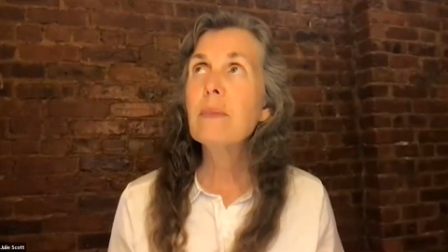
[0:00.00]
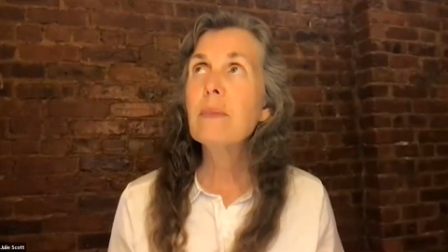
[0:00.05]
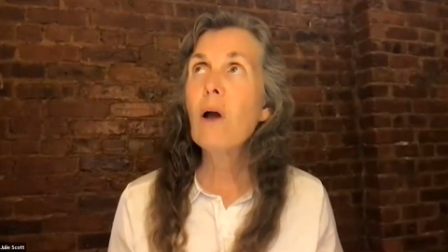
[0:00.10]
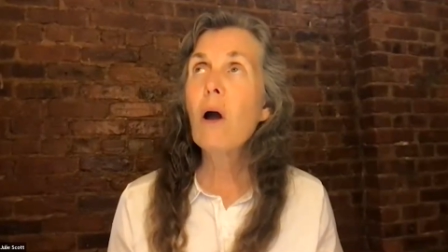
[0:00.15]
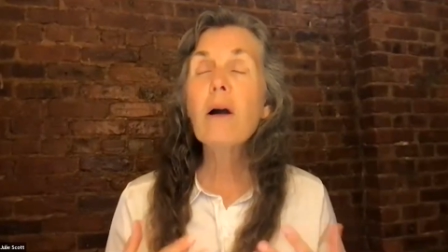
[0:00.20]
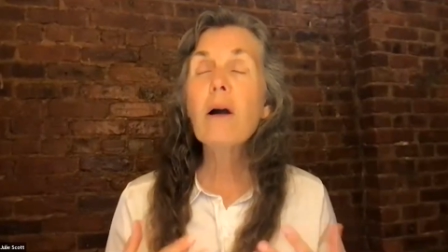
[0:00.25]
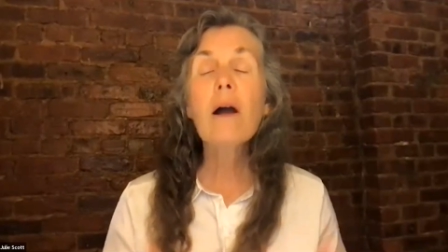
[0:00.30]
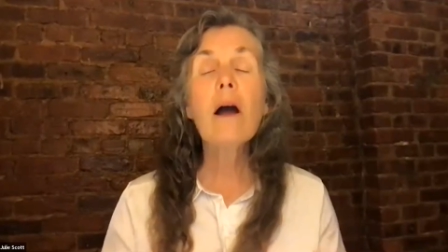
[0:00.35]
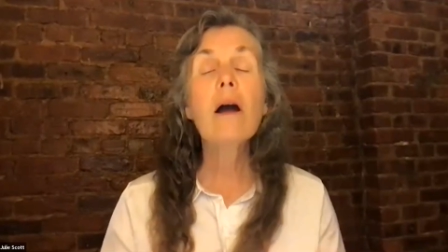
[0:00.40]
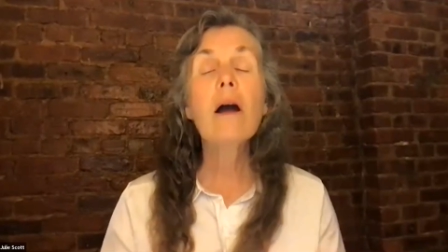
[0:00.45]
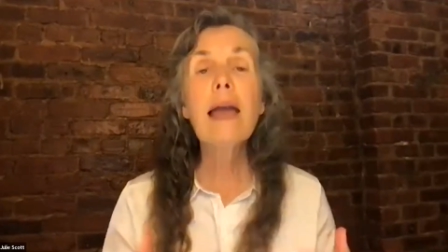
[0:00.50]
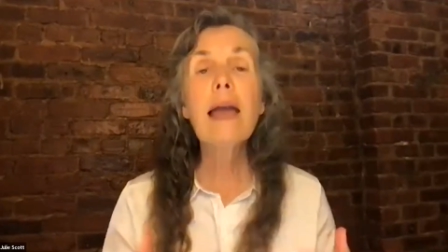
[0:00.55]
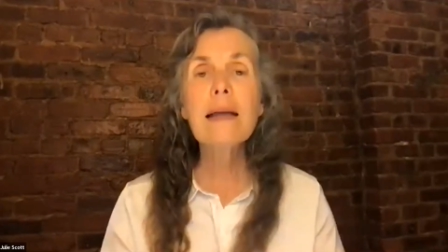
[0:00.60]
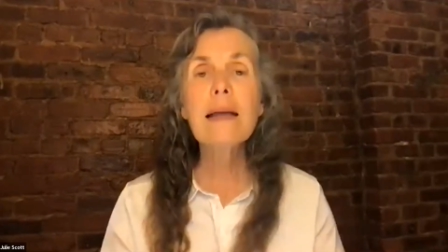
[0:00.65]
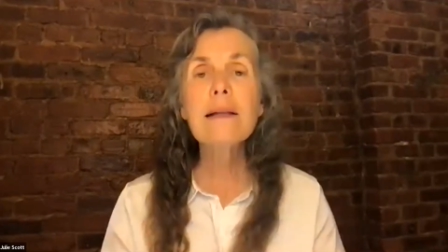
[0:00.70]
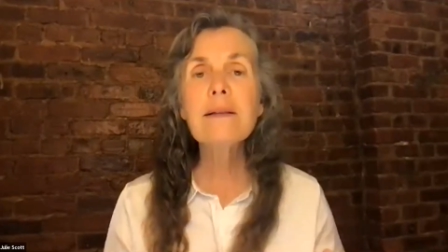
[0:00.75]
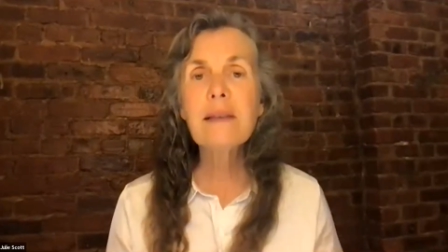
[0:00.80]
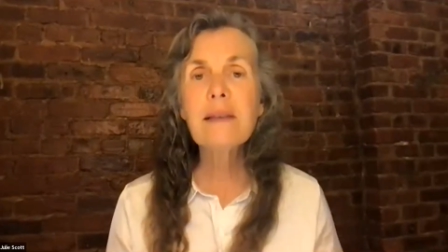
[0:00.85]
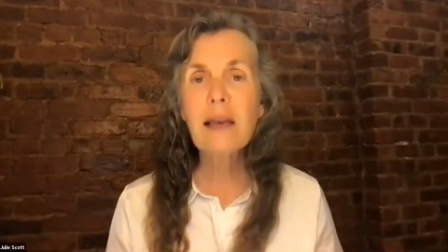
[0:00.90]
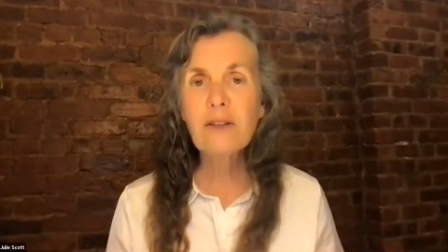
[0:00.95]
our, our
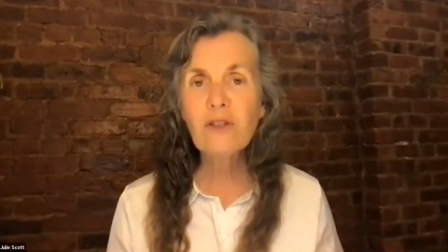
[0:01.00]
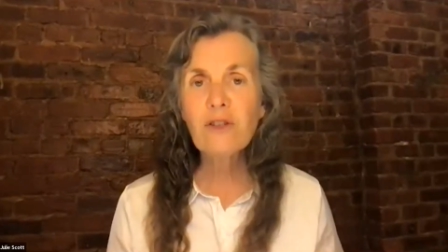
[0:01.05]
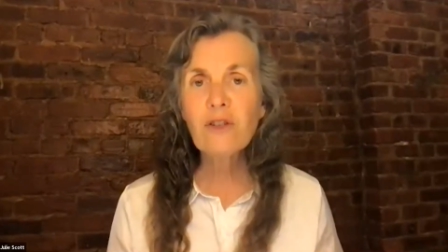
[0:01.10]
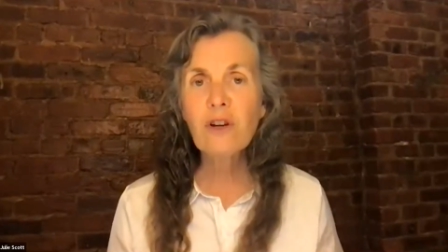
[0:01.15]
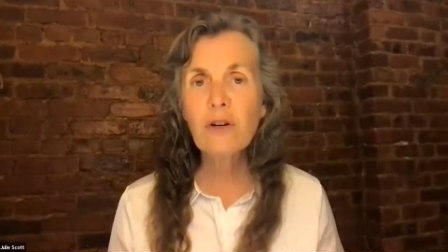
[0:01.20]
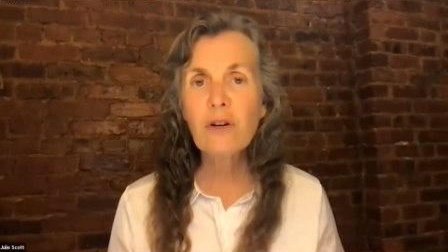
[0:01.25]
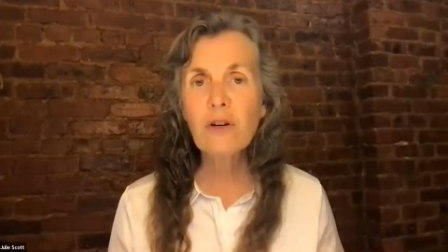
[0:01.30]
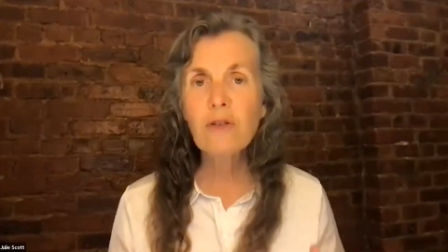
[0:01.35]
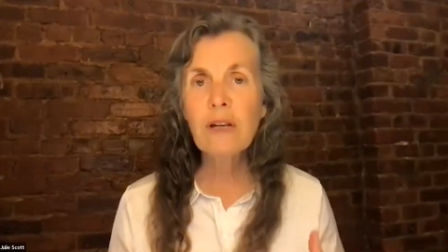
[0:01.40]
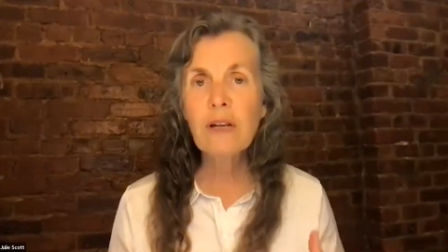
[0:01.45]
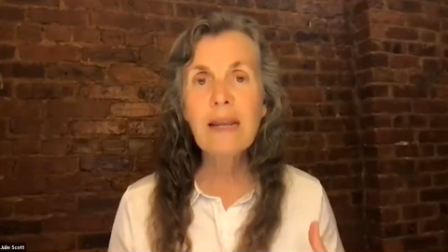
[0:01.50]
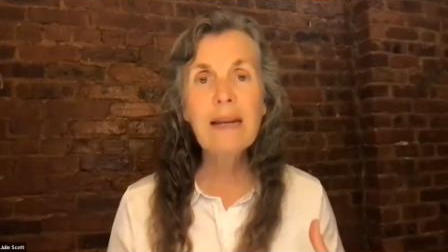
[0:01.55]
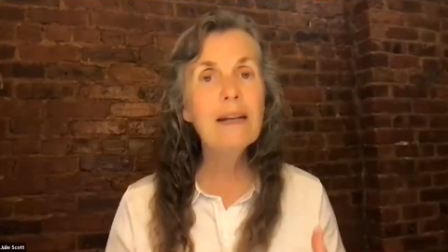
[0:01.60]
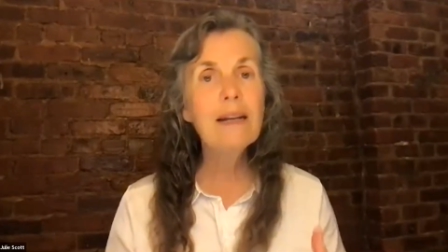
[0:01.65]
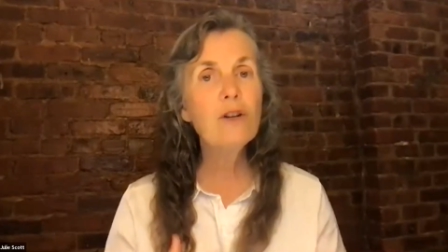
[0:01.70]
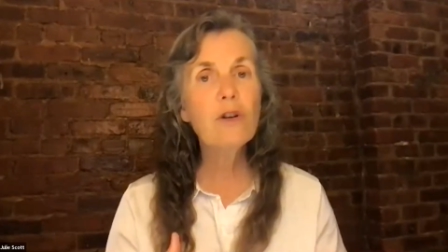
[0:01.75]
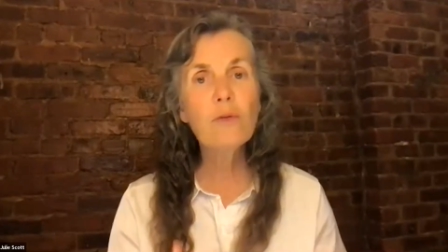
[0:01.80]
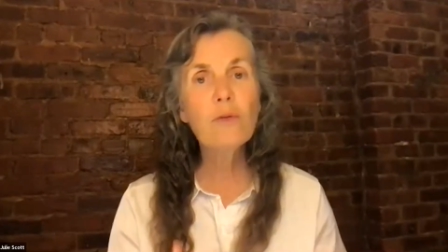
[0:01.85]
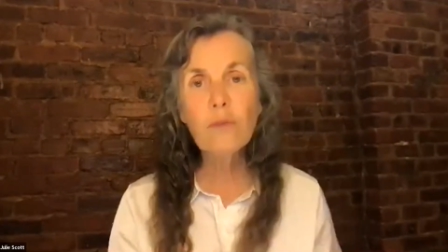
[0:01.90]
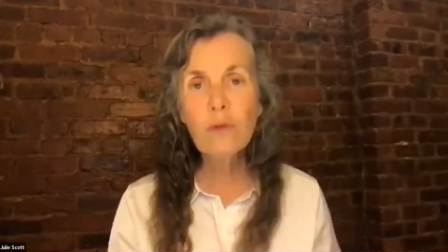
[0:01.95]
ancestors
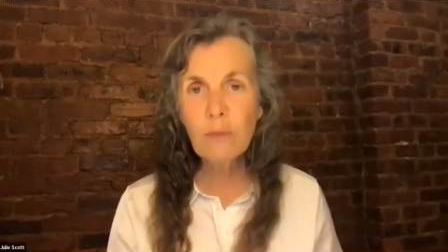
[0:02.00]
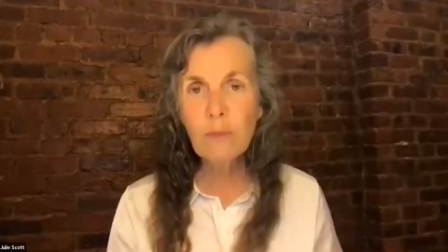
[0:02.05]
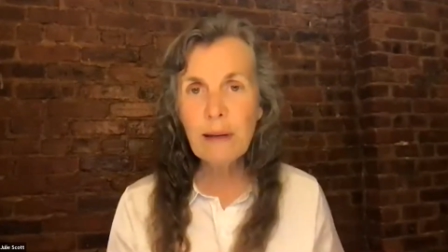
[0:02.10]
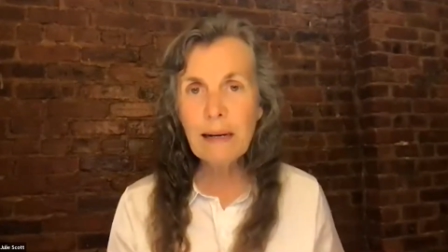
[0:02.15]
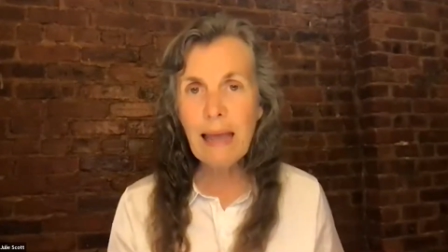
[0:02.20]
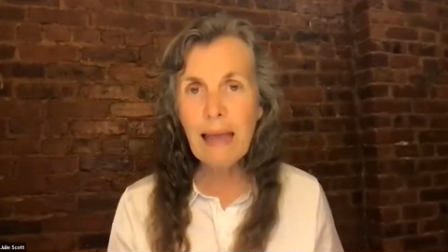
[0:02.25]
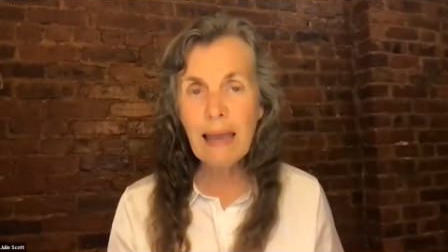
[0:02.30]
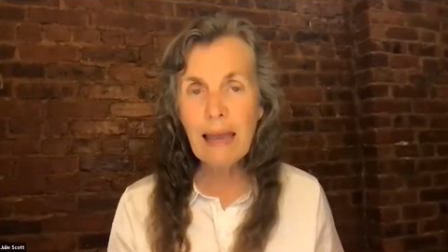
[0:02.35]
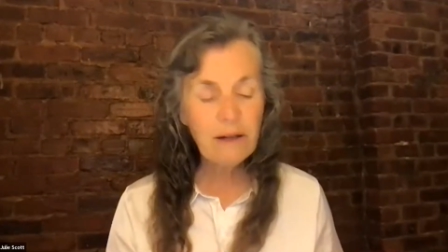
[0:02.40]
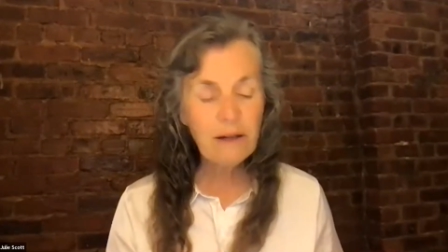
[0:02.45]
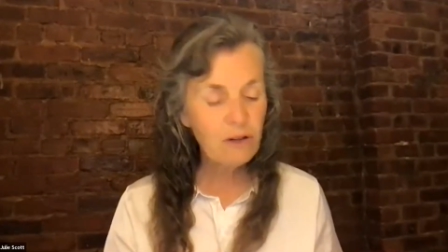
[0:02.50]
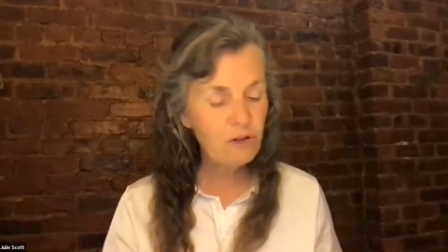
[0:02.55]
needed to ruminate